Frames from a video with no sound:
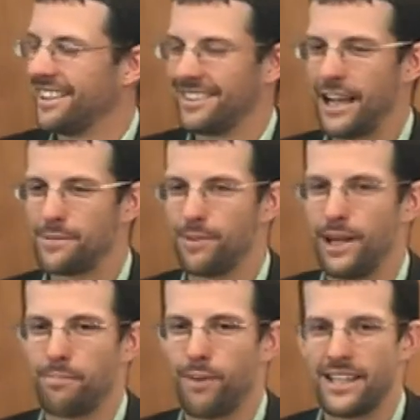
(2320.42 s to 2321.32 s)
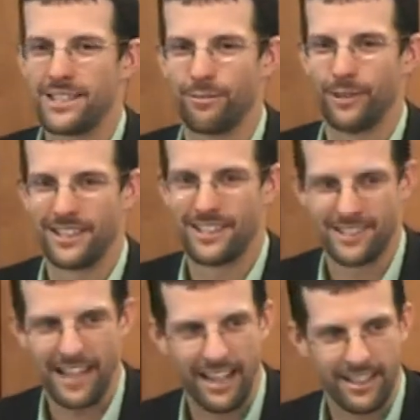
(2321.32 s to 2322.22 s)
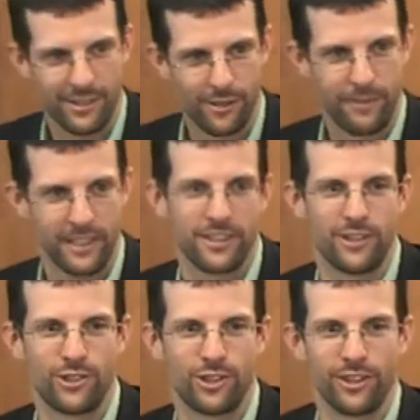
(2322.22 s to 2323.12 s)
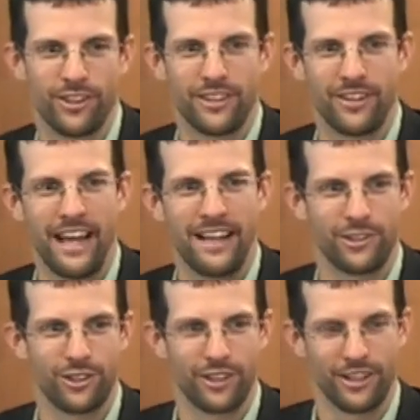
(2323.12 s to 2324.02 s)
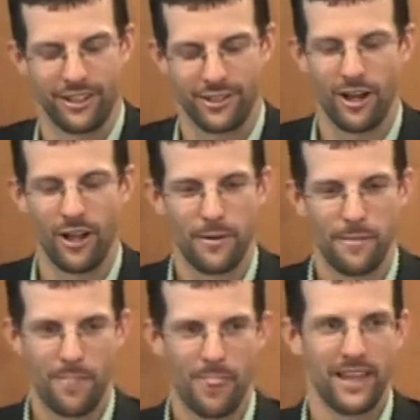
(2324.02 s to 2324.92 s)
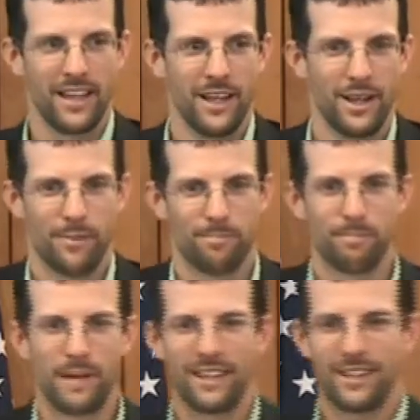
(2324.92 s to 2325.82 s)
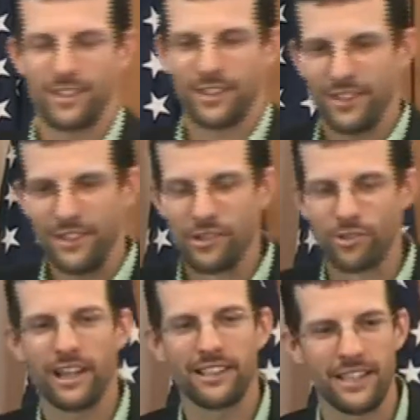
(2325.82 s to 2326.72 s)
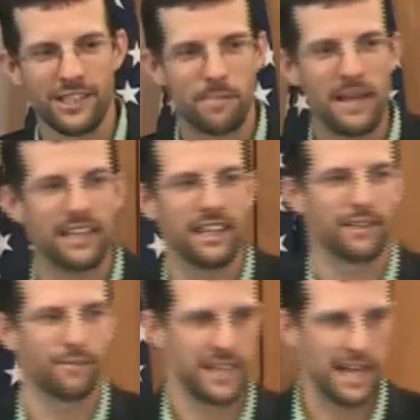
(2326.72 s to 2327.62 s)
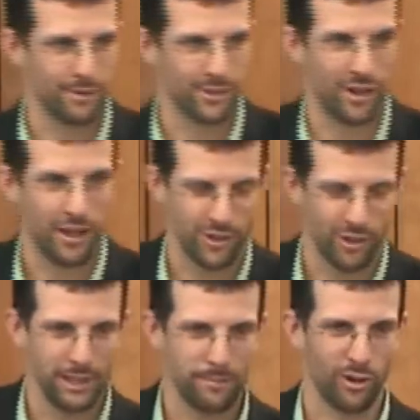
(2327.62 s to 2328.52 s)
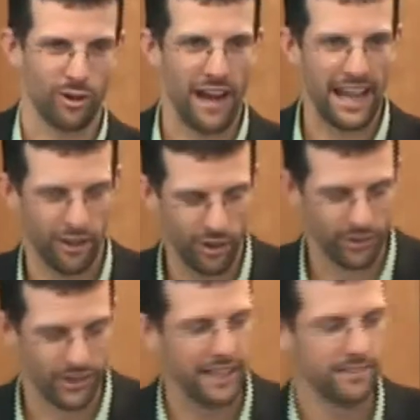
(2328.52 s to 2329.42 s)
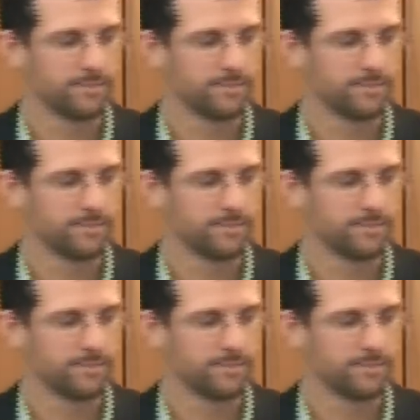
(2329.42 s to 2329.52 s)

That's pretty impressive when a society is so fixed on sugar that they're adding sugar to their salt. But strictly speaking of table salt, sodium chloride only,